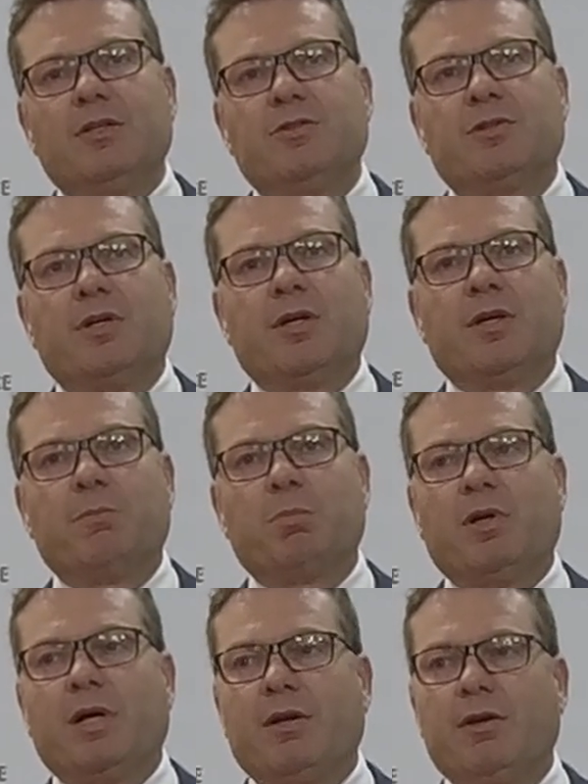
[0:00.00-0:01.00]
Toyota
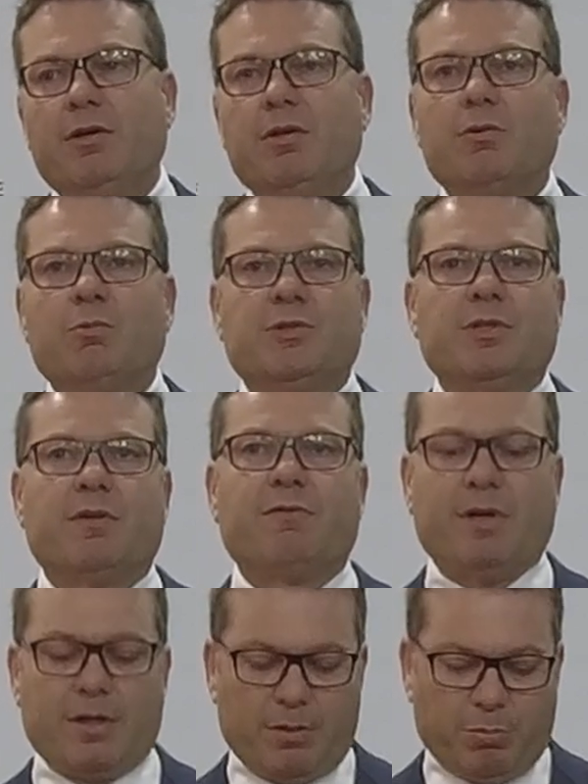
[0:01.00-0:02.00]
Prado was at the
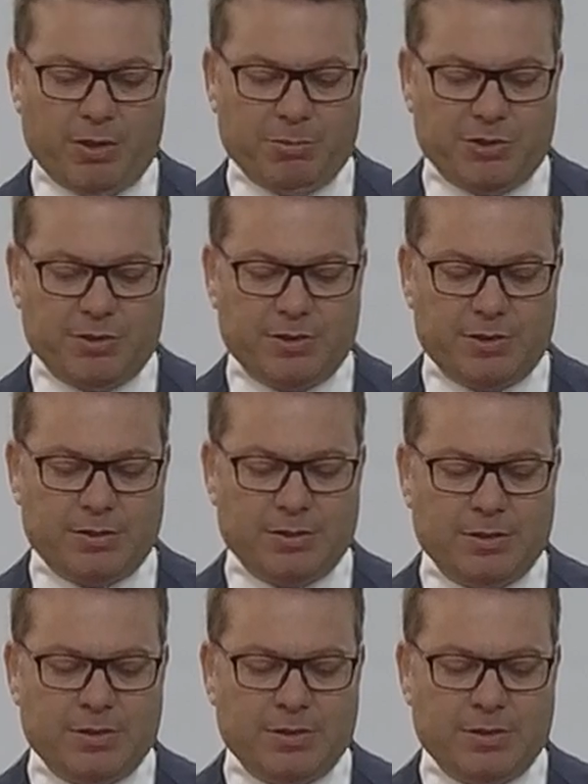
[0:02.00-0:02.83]
front of the premises,